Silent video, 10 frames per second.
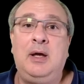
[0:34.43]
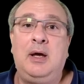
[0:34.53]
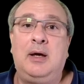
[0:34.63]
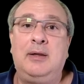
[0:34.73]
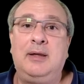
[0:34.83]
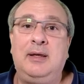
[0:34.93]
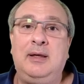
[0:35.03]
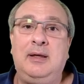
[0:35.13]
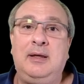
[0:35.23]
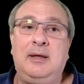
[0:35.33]

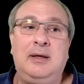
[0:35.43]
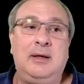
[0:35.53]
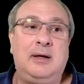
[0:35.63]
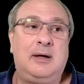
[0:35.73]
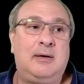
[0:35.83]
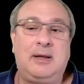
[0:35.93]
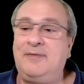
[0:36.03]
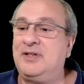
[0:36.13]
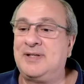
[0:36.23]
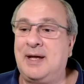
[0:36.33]
The life
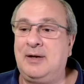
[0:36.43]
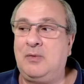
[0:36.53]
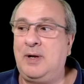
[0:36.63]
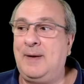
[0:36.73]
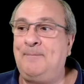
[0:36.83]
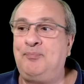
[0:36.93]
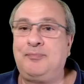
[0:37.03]
just gotten away.